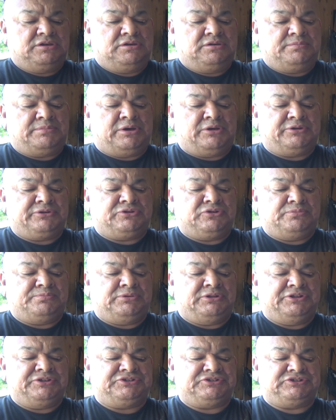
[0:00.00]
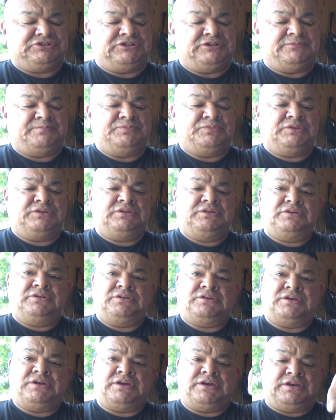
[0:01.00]
powder coat bullets,
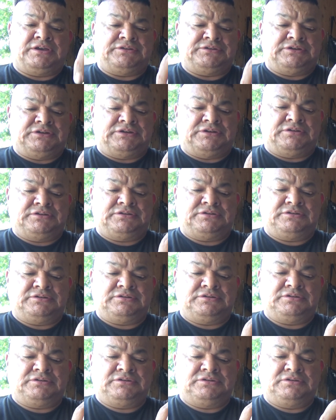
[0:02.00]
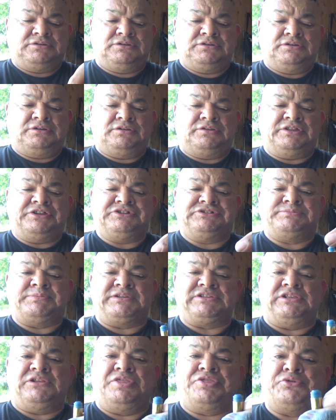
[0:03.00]
and they just make
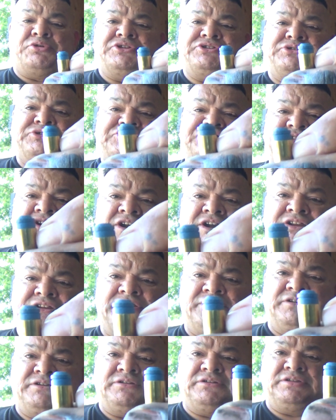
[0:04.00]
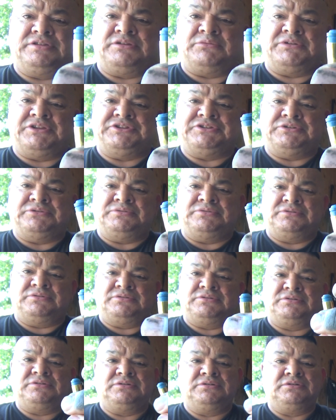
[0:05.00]
a little 32 shine. They really do.
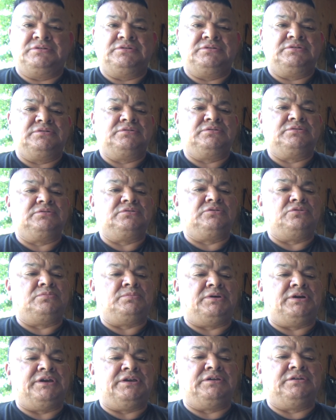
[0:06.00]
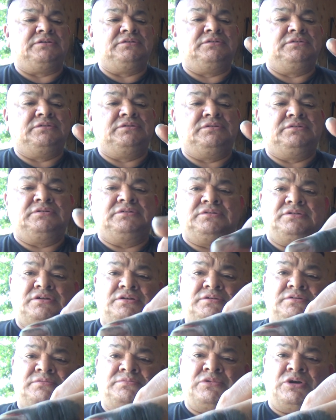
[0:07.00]
Oh my!
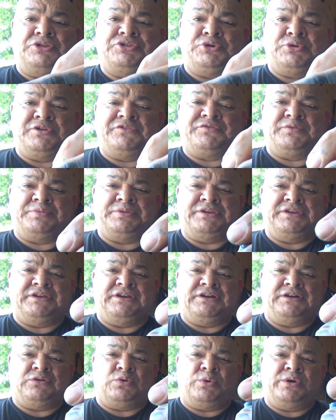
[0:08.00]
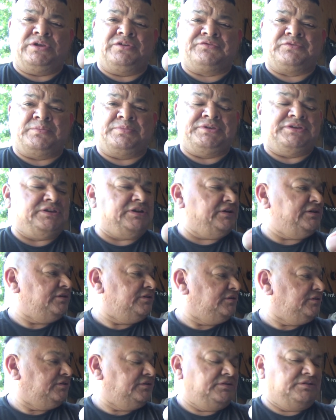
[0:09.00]
I'm all dirty from the oil from the
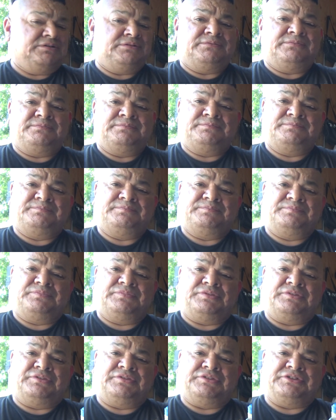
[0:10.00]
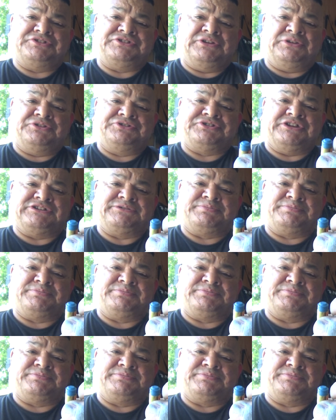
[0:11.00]
single stage